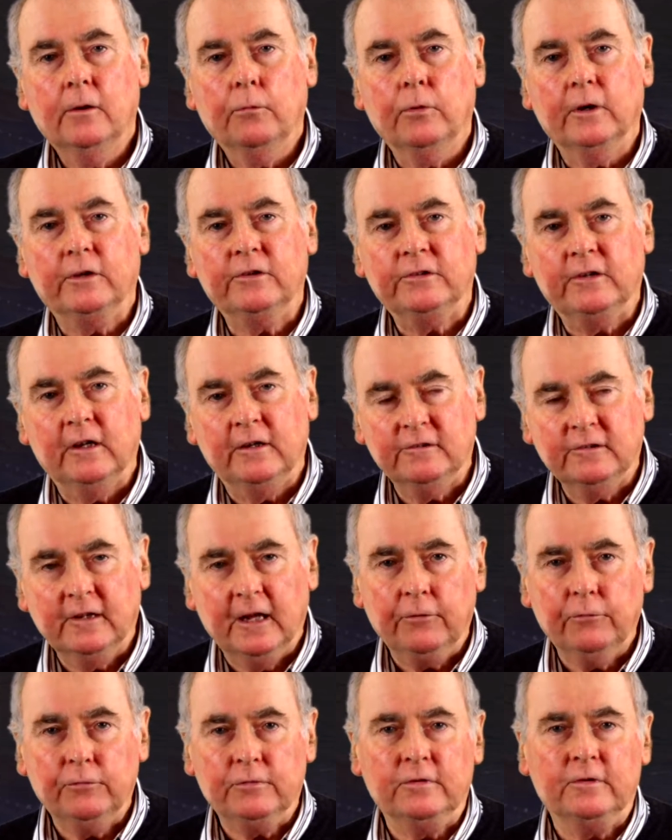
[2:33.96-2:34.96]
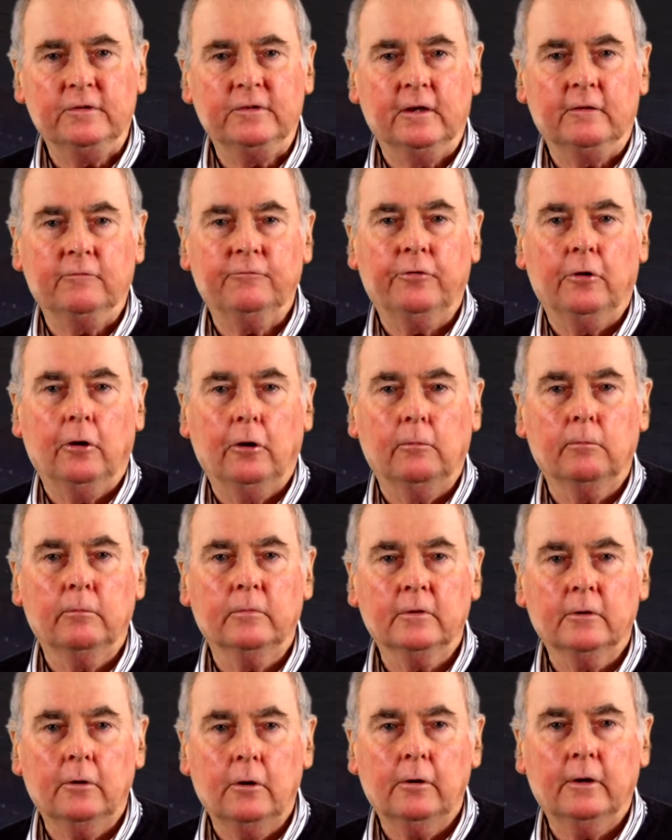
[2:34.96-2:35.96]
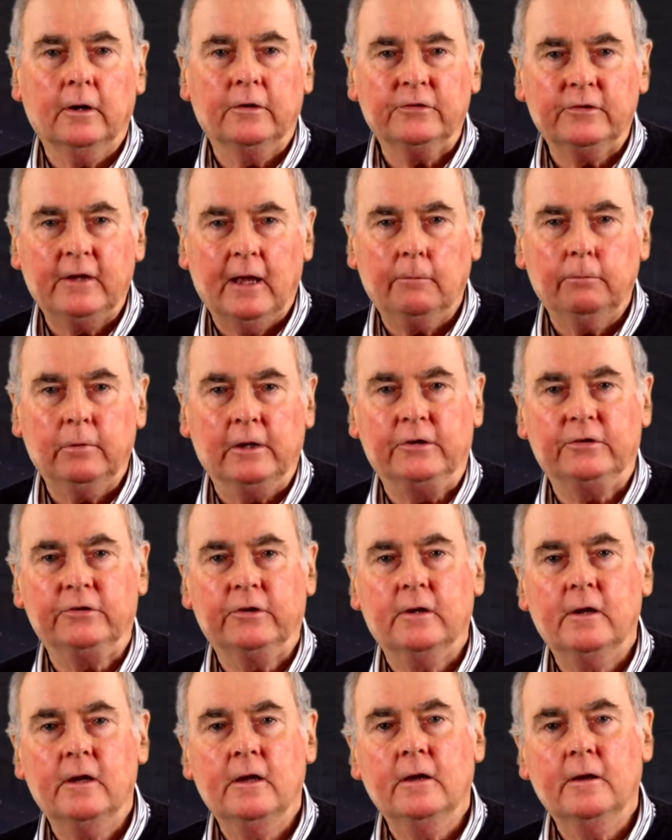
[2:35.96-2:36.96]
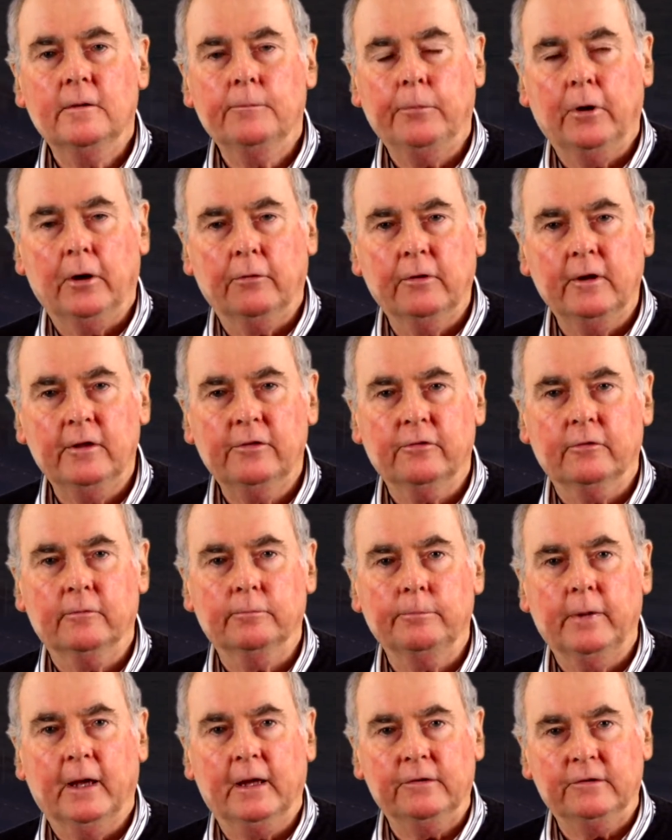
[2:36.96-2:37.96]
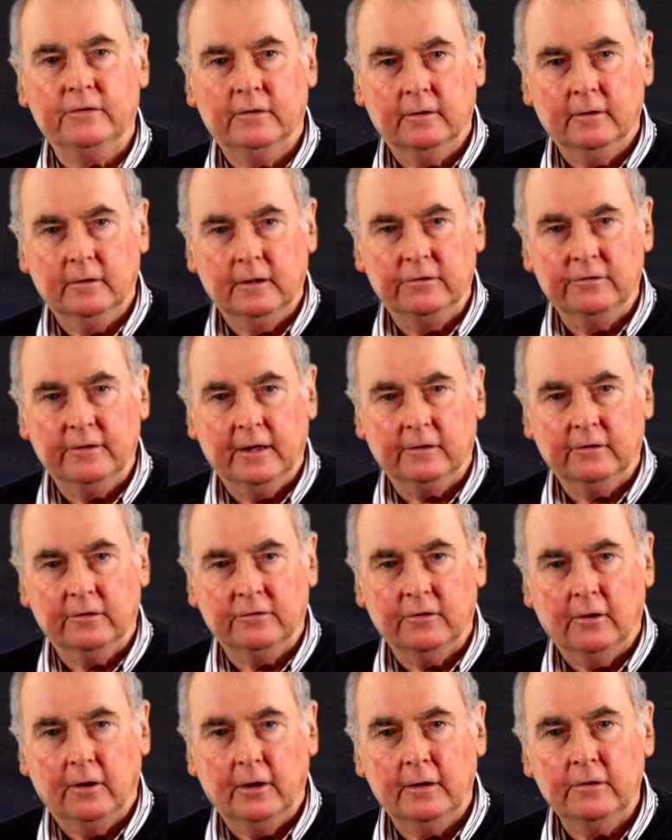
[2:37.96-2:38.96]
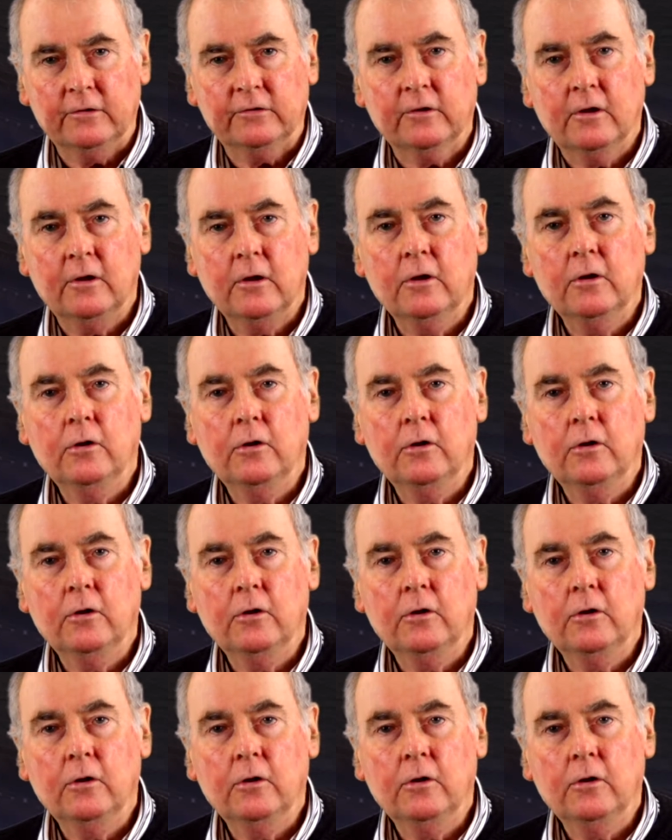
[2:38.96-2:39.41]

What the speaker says: which distinguishes it from long-established pyrethrin-based insecticides